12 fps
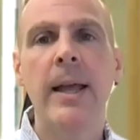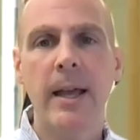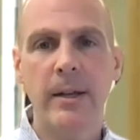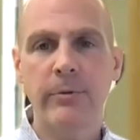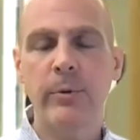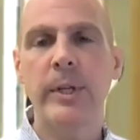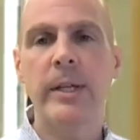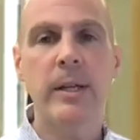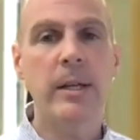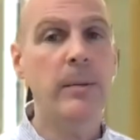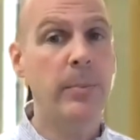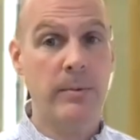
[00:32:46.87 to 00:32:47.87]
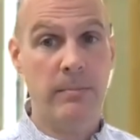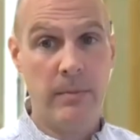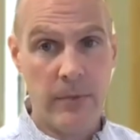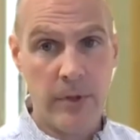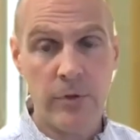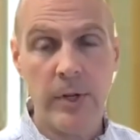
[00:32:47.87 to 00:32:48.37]
And if we keep
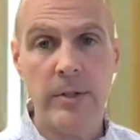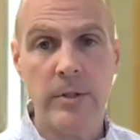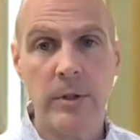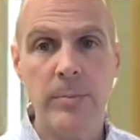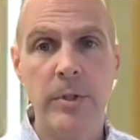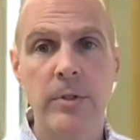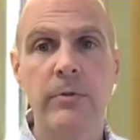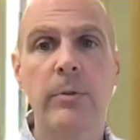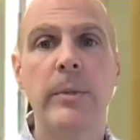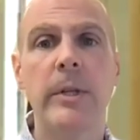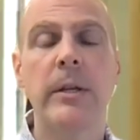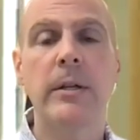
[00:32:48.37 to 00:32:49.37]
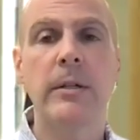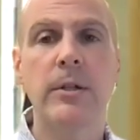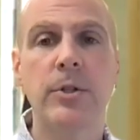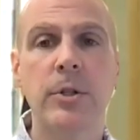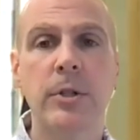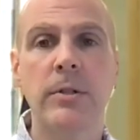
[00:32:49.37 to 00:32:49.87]
the transcriptions from the
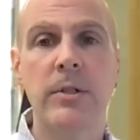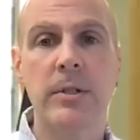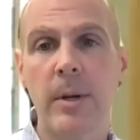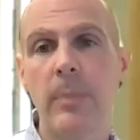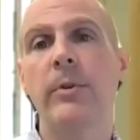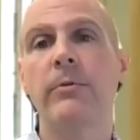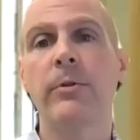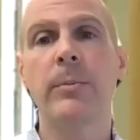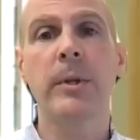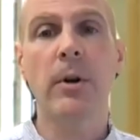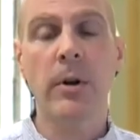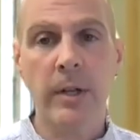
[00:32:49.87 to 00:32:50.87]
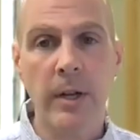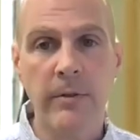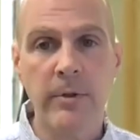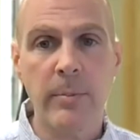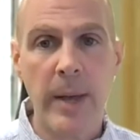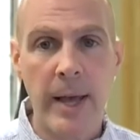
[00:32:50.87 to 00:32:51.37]
UnEditions separate from the
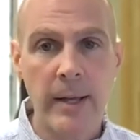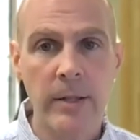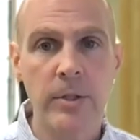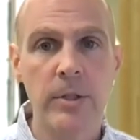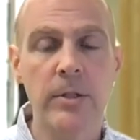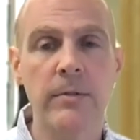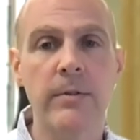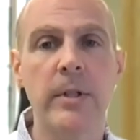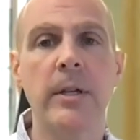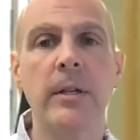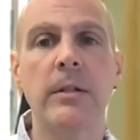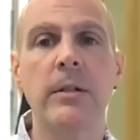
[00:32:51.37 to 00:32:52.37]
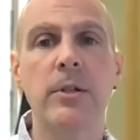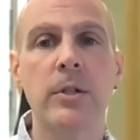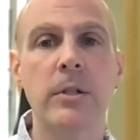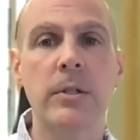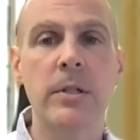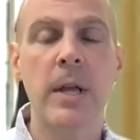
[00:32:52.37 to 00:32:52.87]
archived packages of the UnEditions,